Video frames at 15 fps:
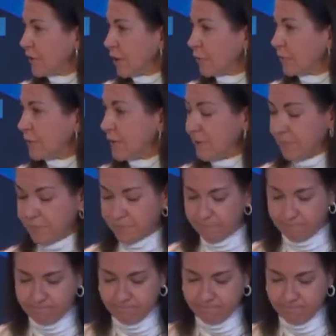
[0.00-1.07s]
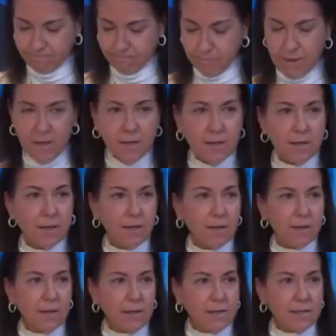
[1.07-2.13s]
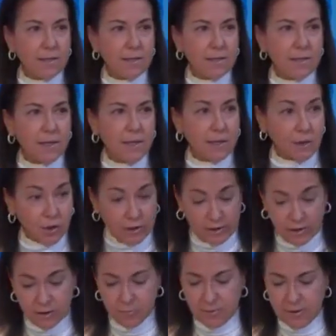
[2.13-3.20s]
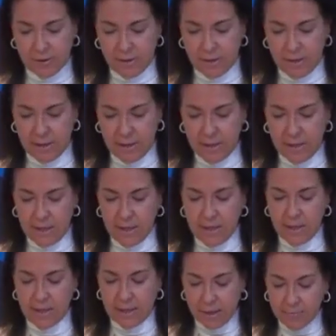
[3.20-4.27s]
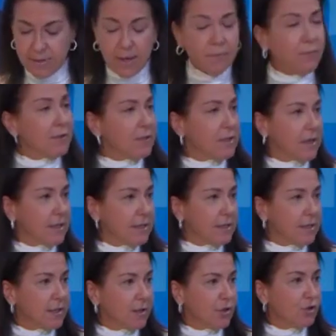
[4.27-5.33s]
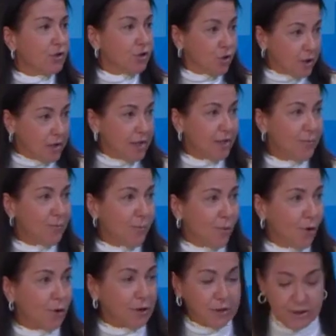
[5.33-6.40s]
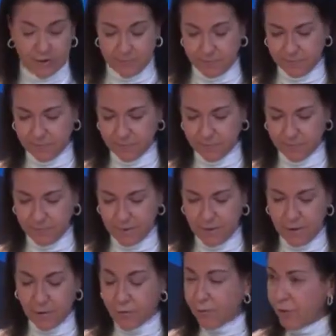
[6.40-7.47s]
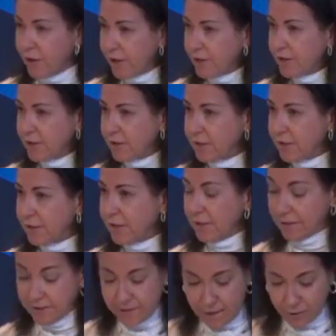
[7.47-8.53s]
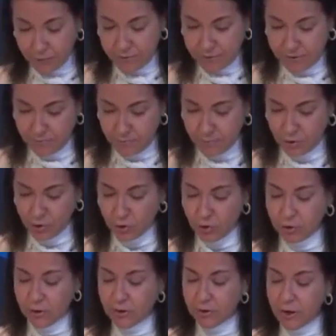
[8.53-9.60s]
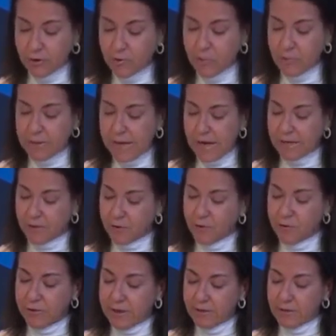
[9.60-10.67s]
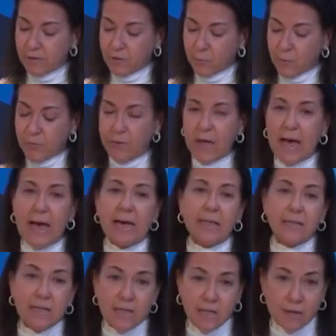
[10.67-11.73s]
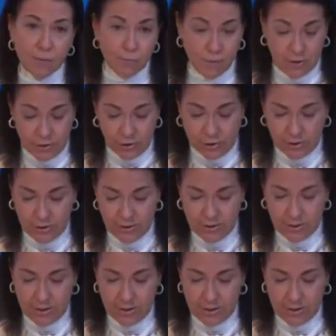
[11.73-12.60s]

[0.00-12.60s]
terrorism. Ladies and gentlemen, let me emphasize 3 points. First, terrorism should not be associated with any religion,